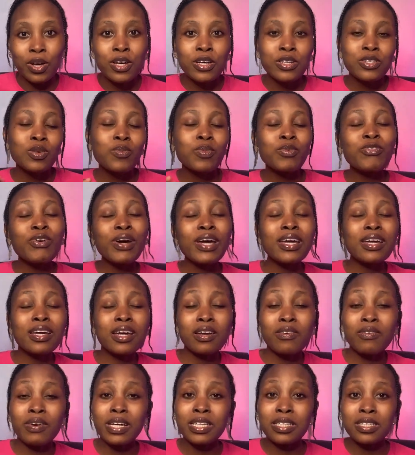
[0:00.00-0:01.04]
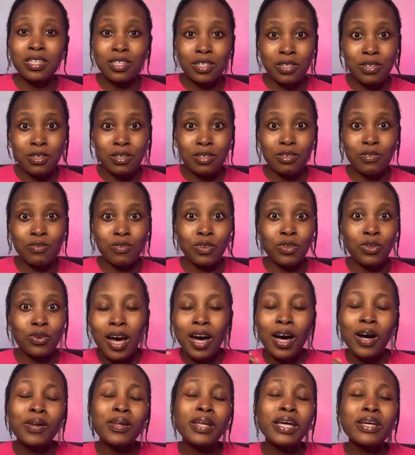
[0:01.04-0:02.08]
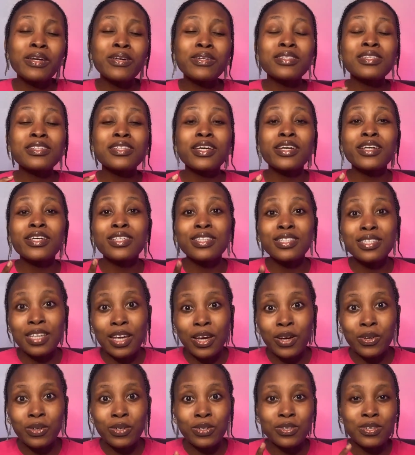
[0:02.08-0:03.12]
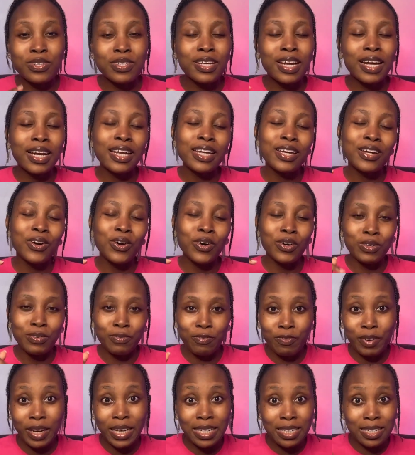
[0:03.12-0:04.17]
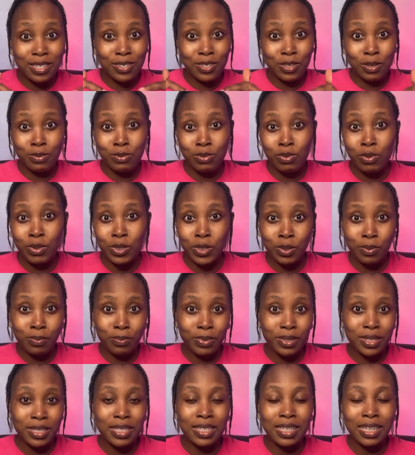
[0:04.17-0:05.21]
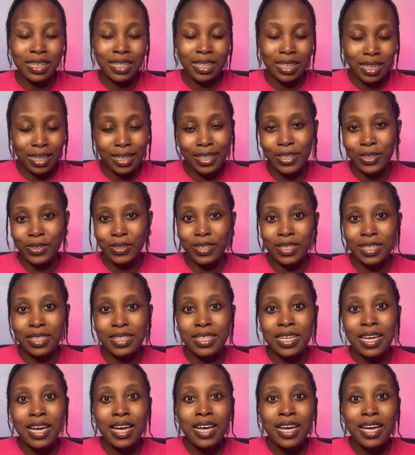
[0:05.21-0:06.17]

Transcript: So before I get right into this video, I'd like you to take a second to click on find the subscription button and click on it.